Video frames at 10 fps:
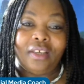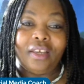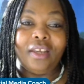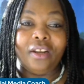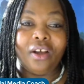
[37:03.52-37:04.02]

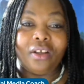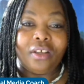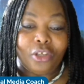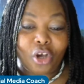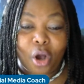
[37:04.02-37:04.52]

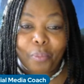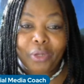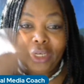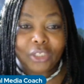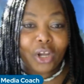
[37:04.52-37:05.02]
You
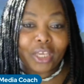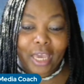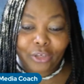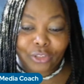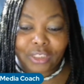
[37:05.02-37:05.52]
open it,
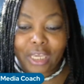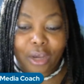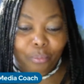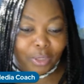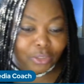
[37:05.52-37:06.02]
okay, you see
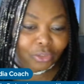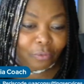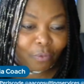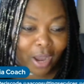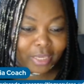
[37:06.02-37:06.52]
a bunch
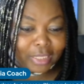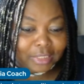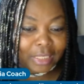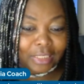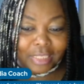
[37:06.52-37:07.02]
of
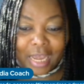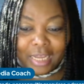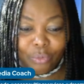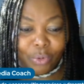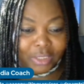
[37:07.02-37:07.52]
wires and
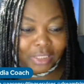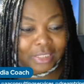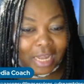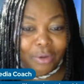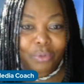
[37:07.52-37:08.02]
that, or what
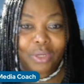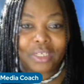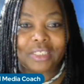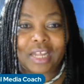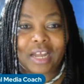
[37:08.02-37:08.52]
is that,
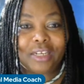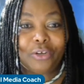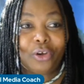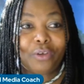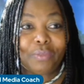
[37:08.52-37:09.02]

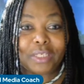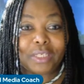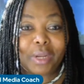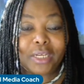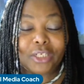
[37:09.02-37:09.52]
if they
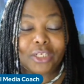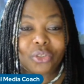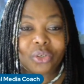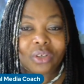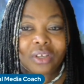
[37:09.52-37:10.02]
explain it to
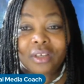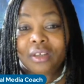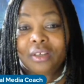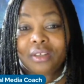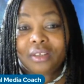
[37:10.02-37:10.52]
you.
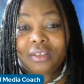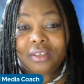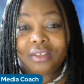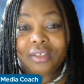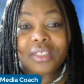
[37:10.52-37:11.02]

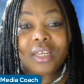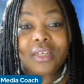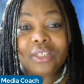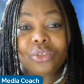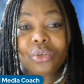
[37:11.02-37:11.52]
It's a
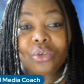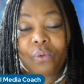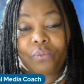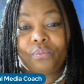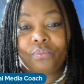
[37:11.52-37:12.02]
need to know.